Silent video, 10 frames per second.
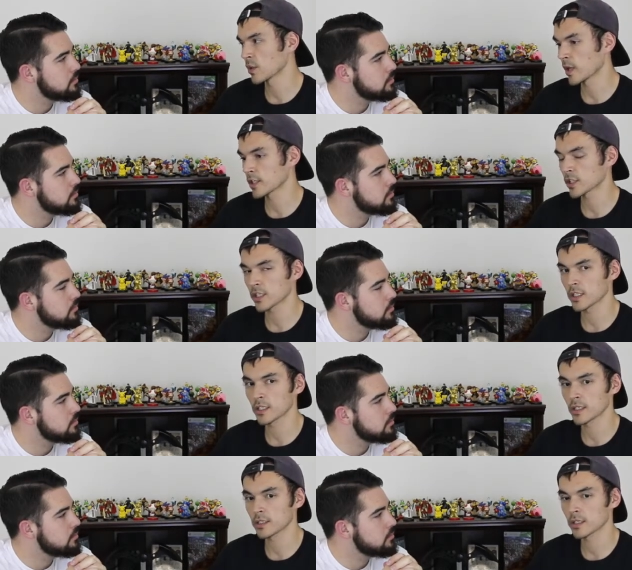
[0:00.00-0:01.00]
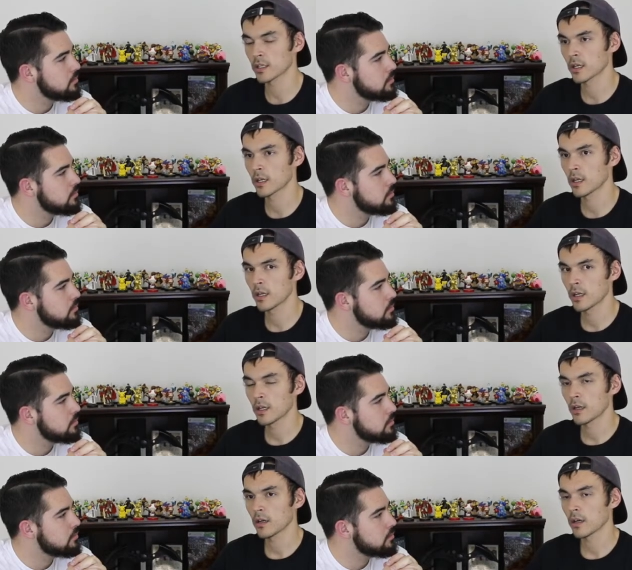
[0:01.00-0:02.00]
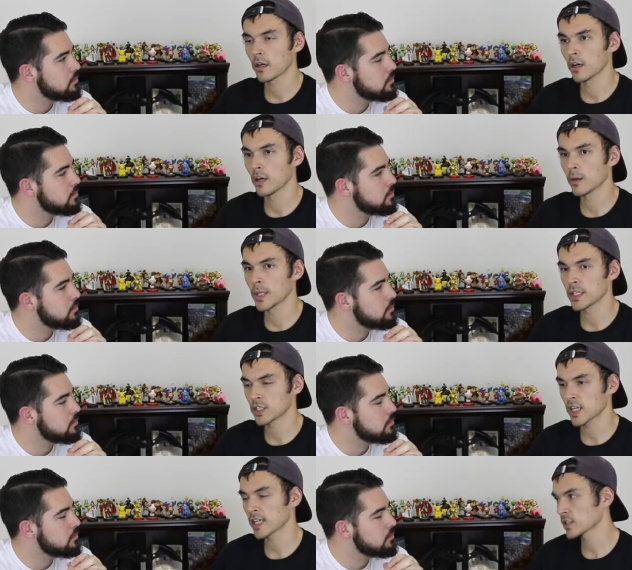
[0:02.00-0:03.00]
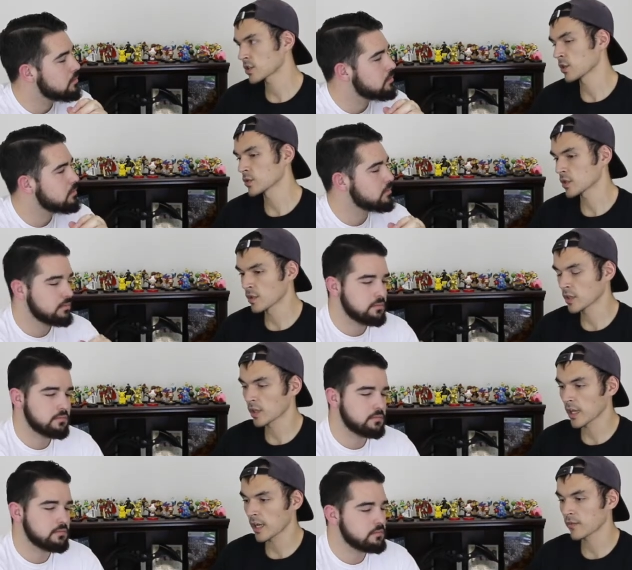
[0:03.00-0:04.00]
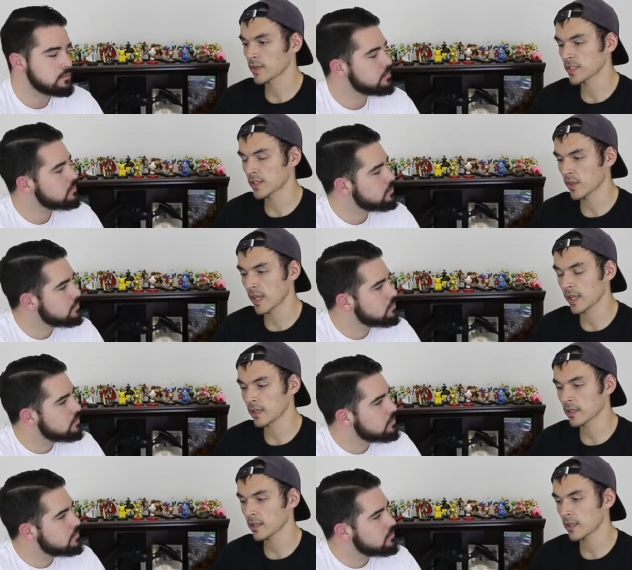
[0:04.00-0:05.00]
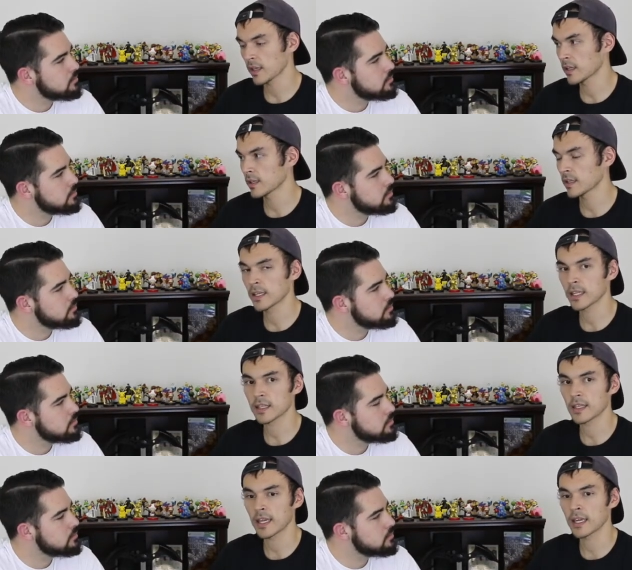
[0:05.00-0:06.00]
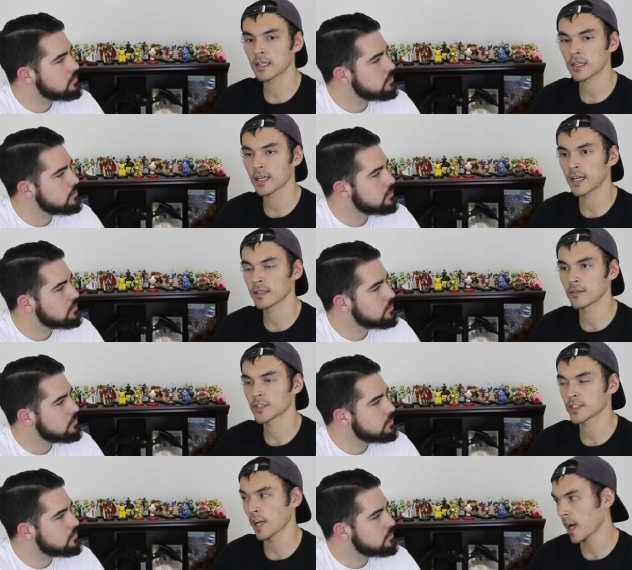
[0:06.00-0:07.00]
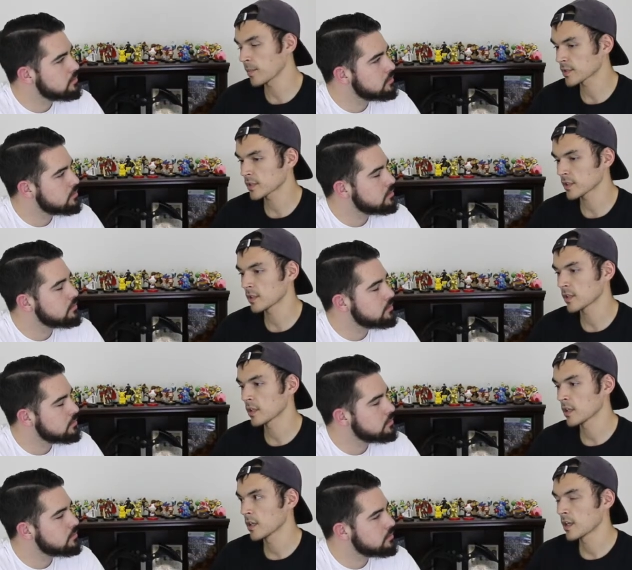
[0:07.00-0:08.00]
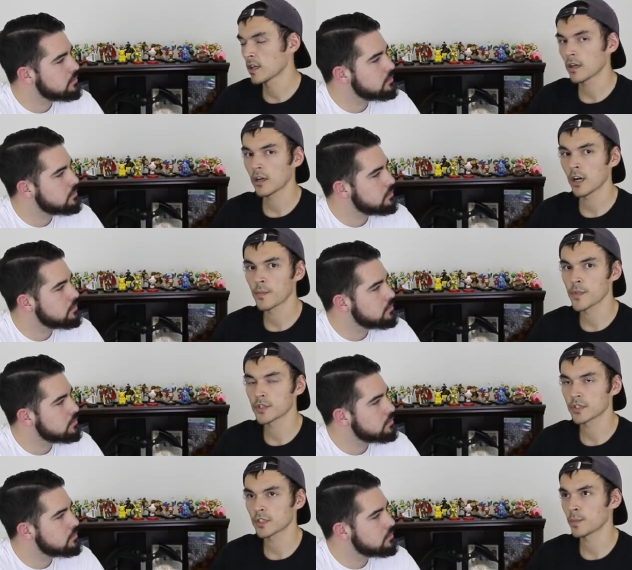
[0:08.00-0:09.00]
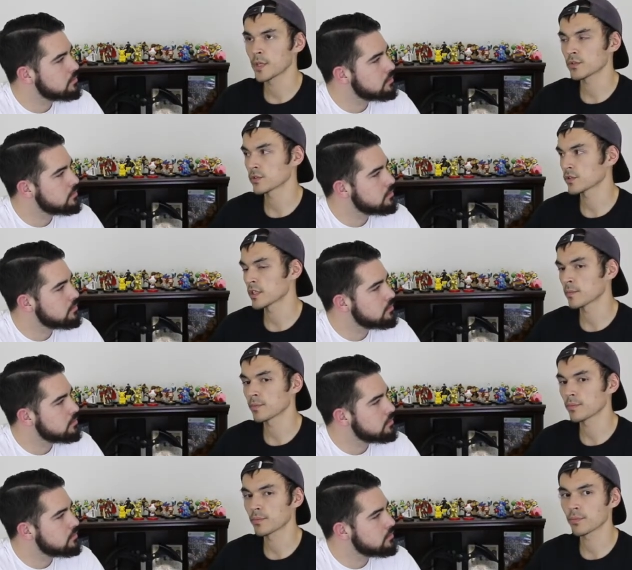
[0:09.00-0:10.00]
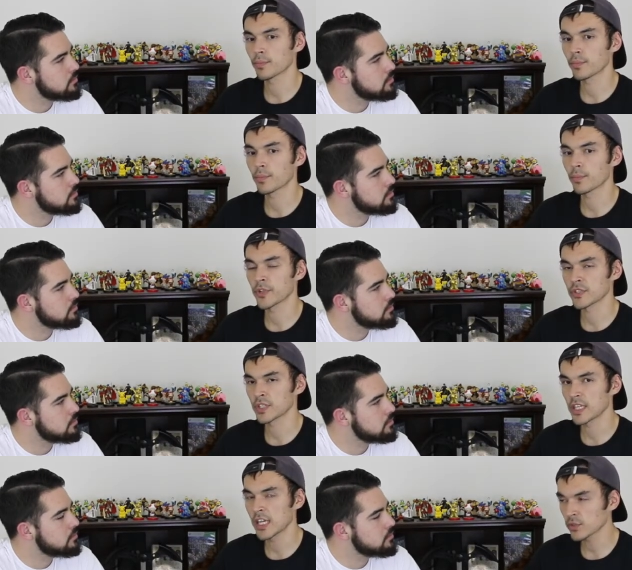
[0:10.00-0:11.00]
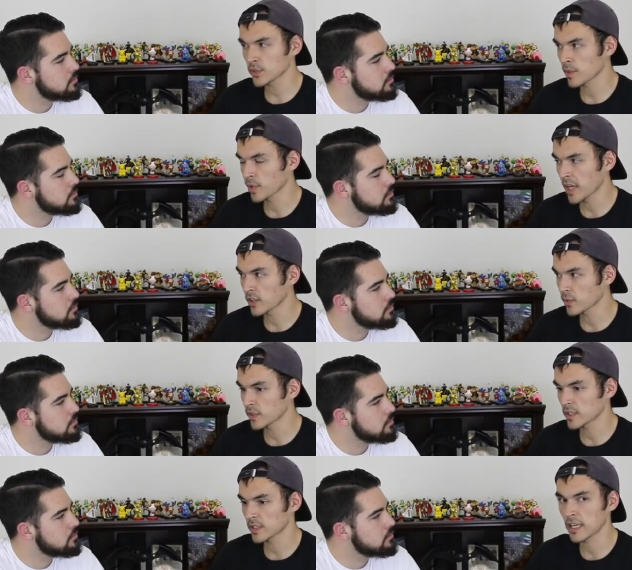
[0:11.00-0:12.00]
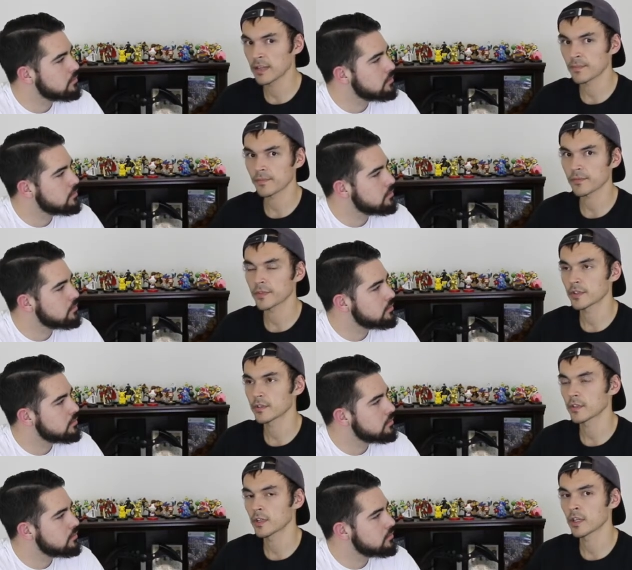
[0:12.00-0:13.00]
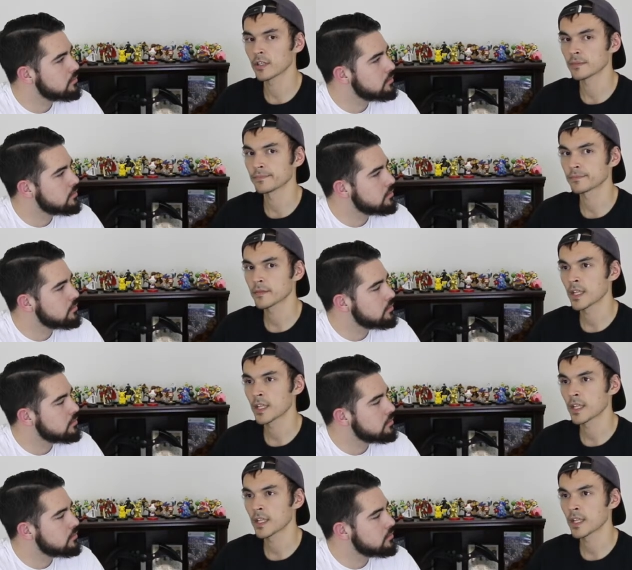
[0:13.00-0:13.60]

Speaker 1: the way she is. Um, and then she kind of just goes through her life with this thing. And then at the end, it kind of stops. Um, there's some interesting, there's an interesting plot twist that um,